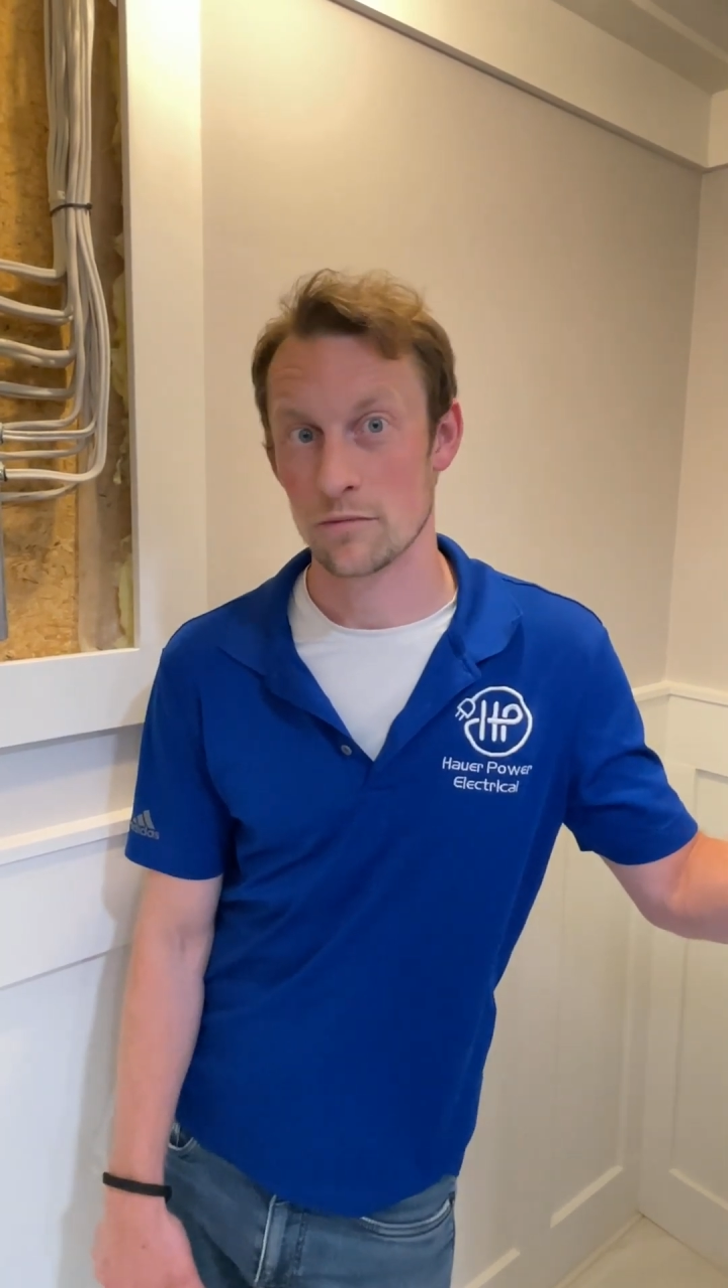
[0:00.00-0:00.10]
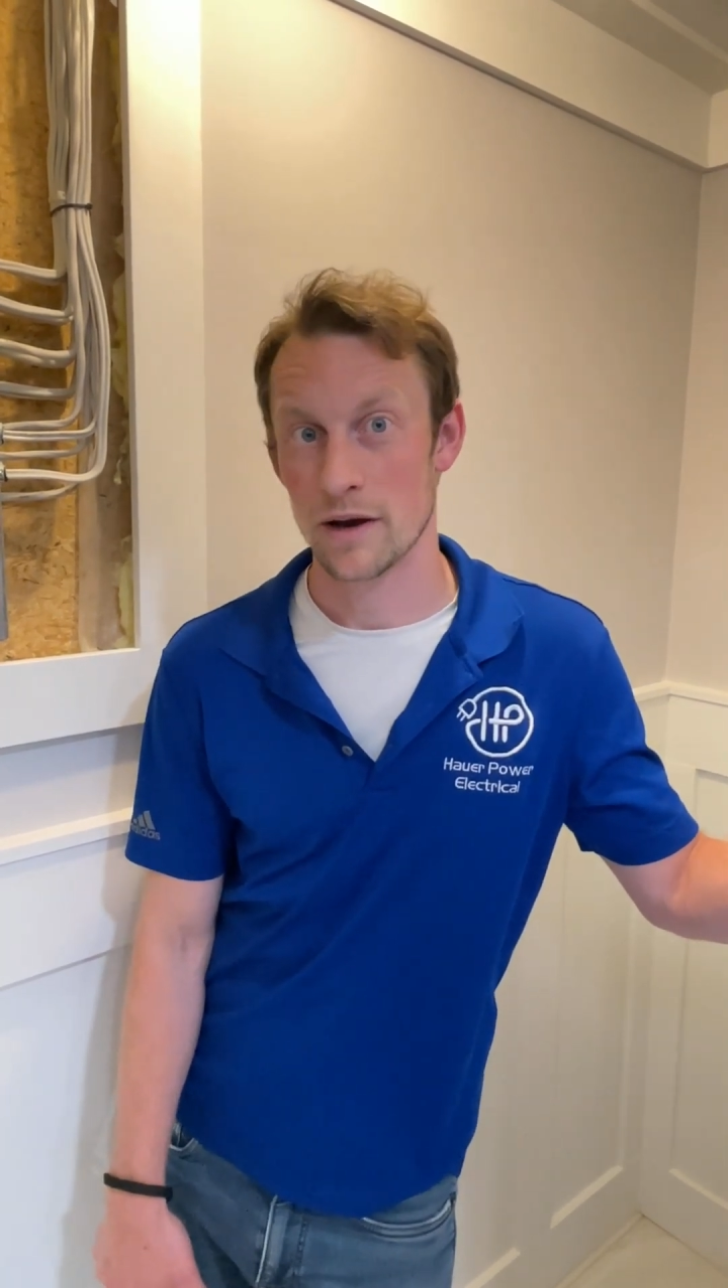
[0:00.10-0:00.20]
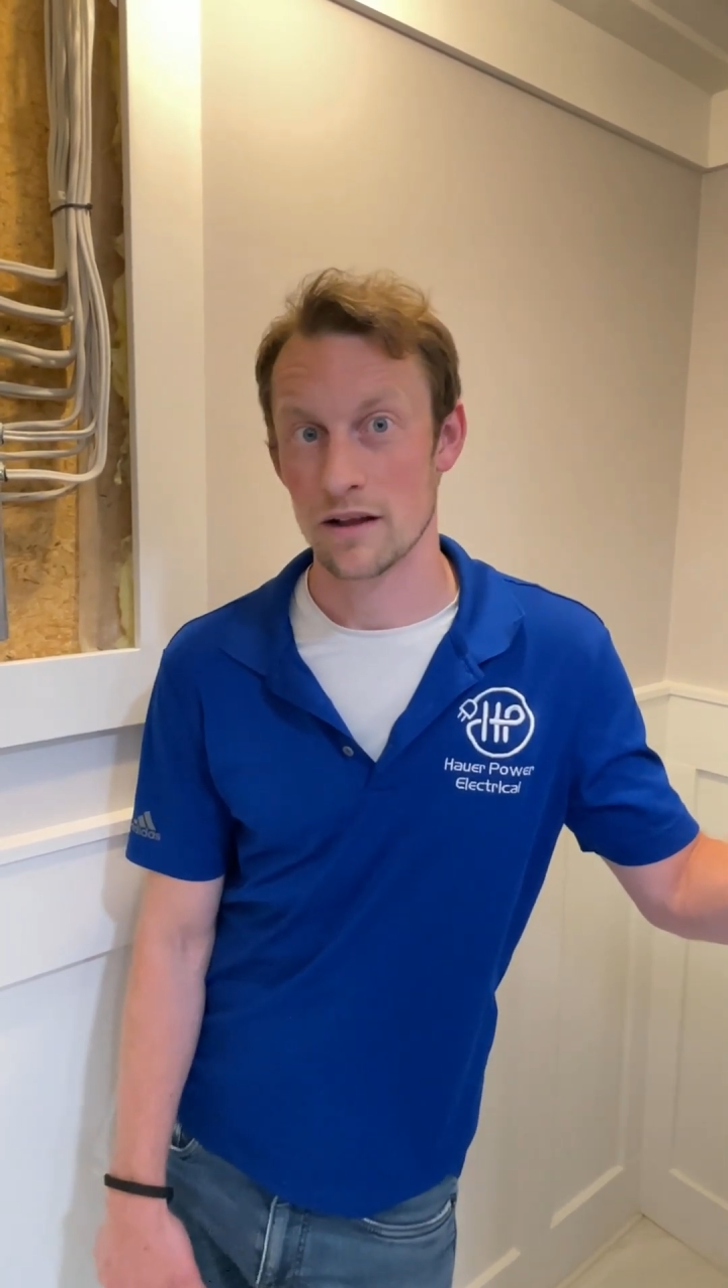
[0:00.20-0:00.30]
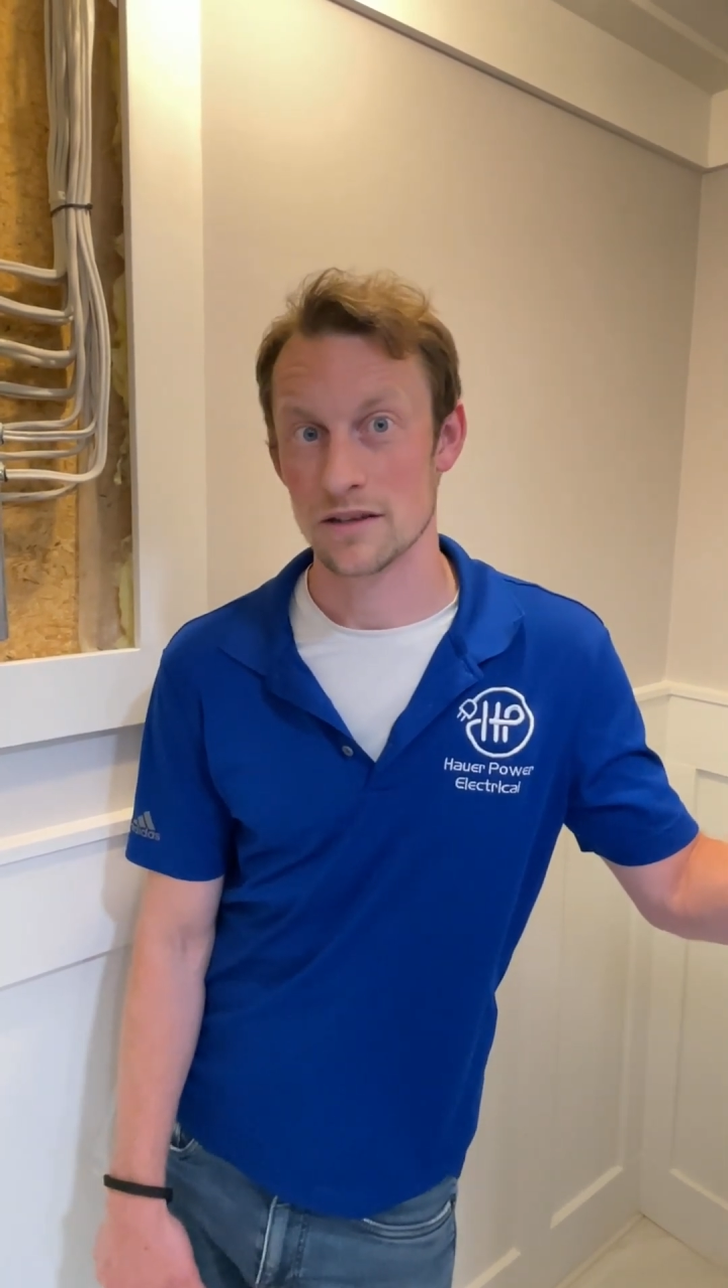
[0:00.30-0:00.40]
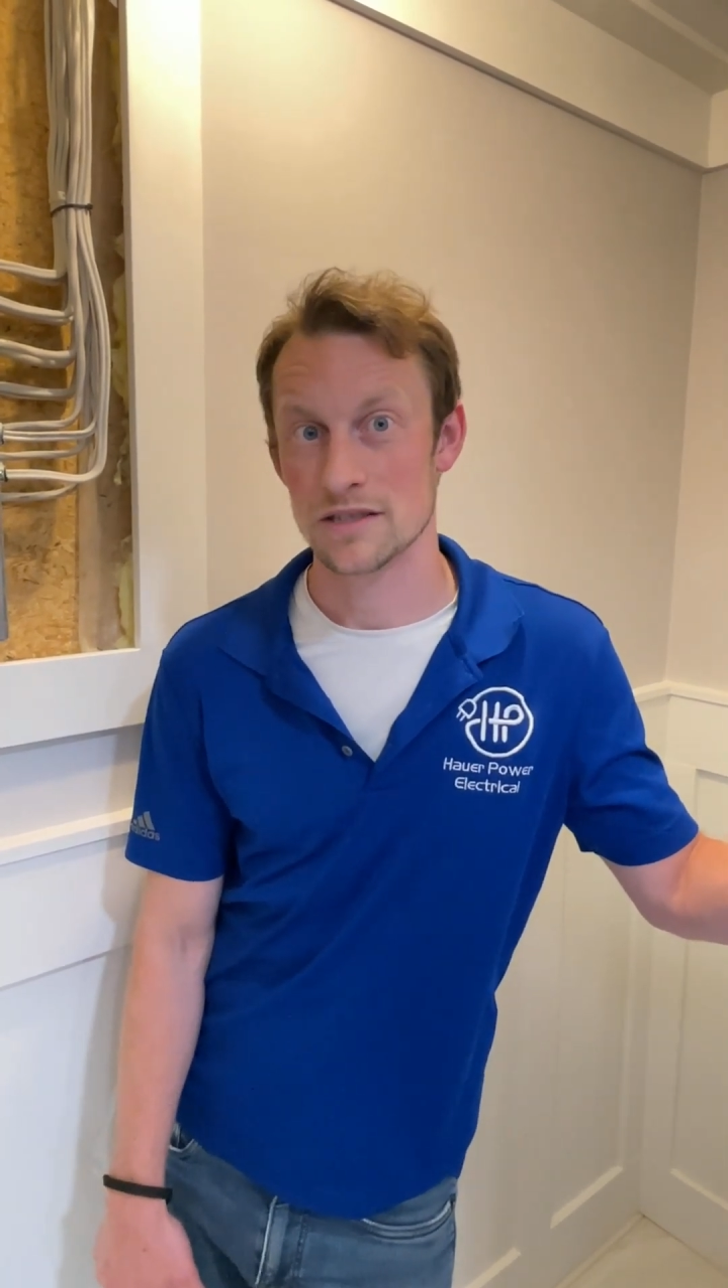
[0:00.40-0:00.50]

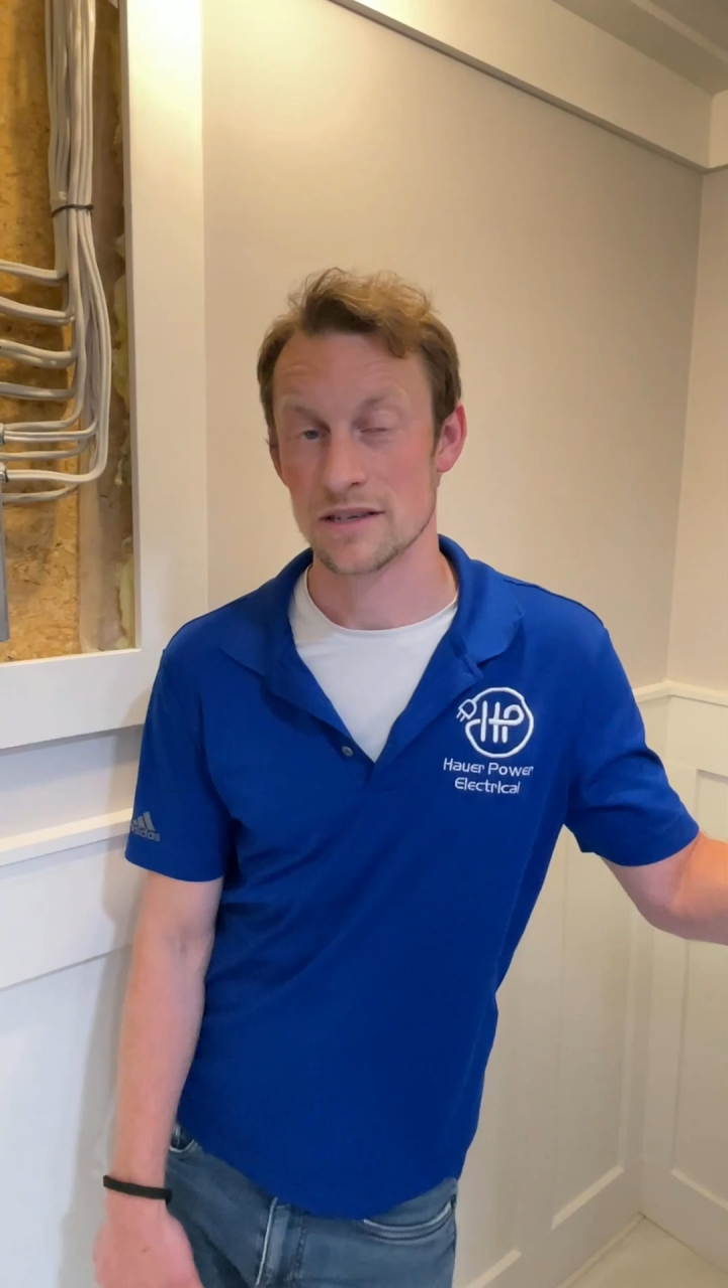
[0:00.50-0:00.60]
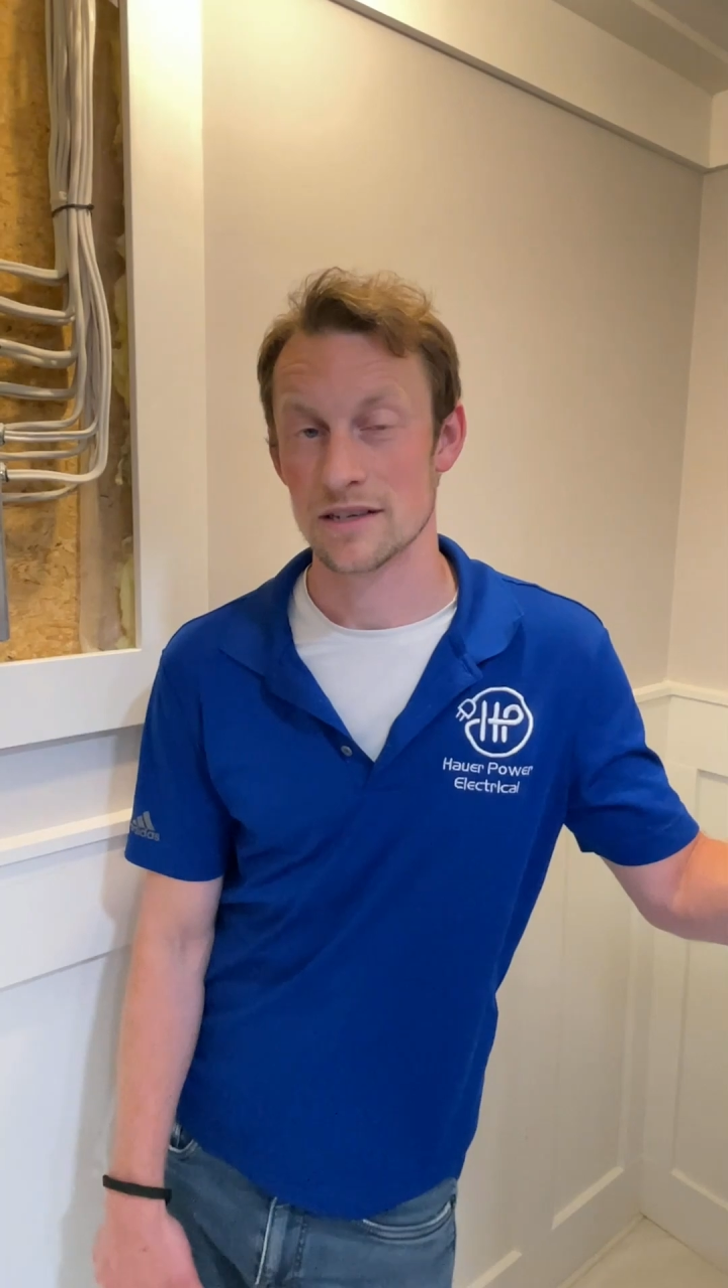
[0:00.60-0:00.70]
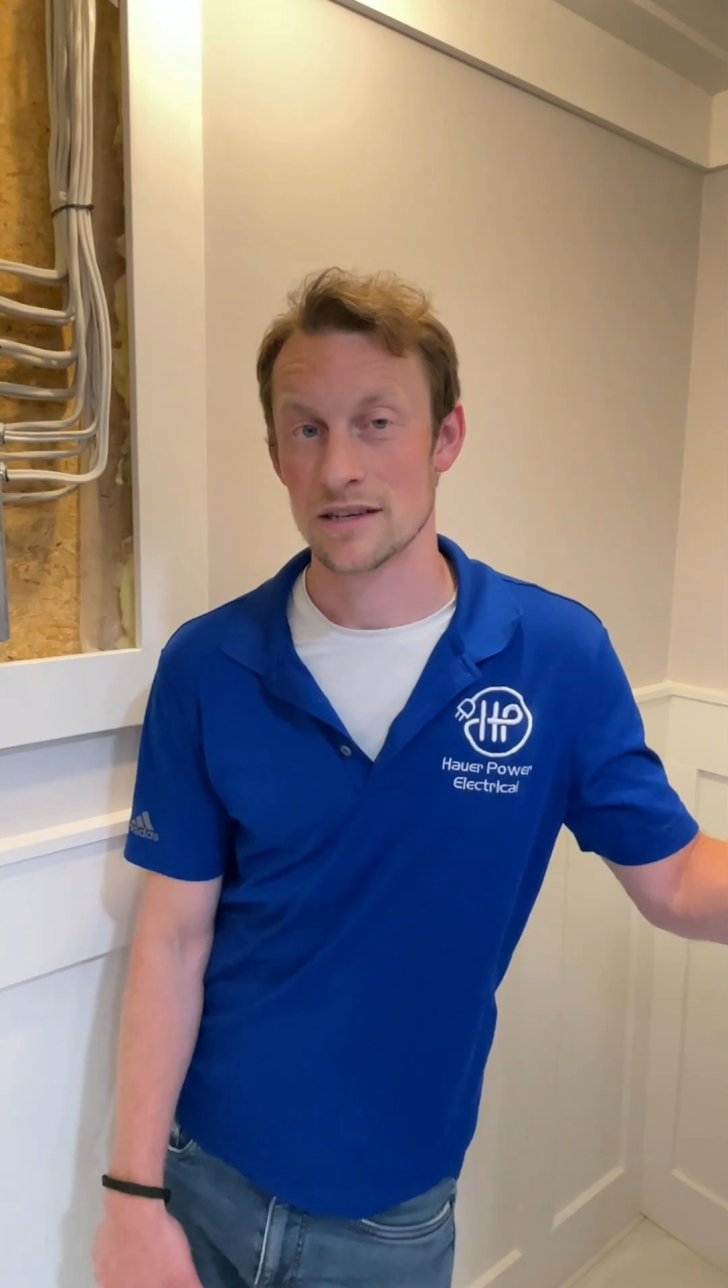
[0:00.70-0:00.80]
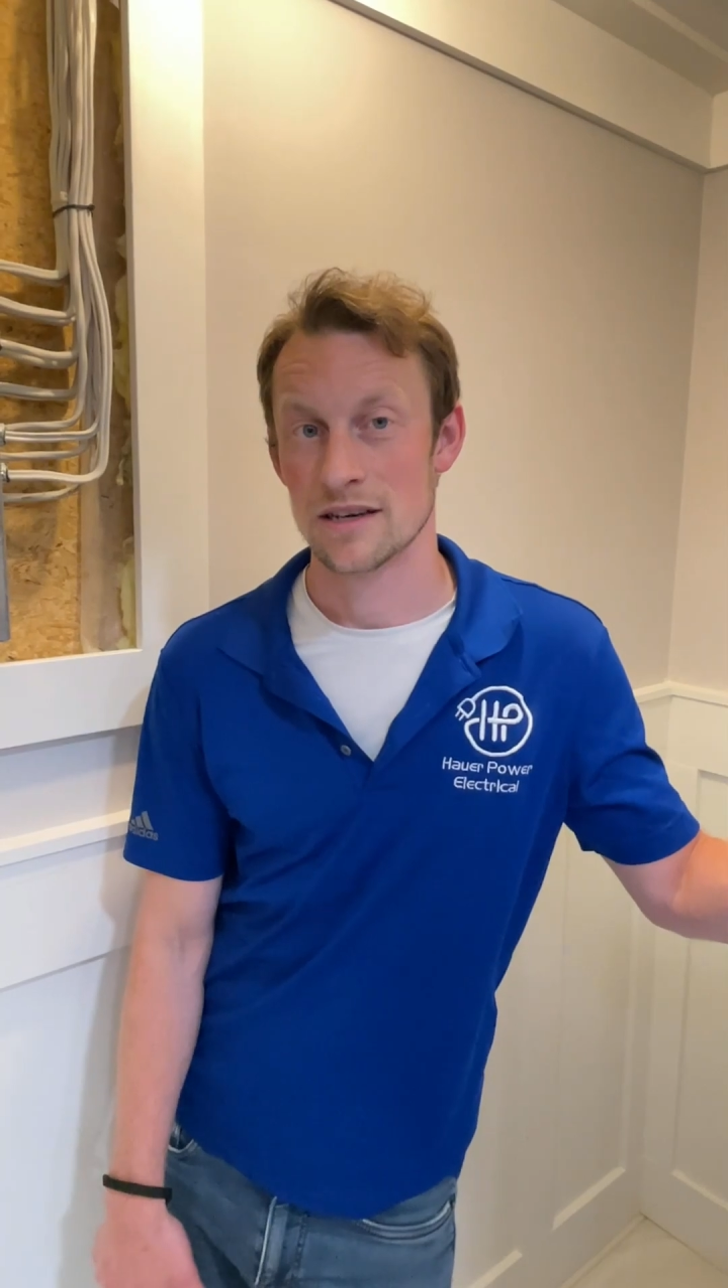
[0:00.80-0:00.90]
balancing,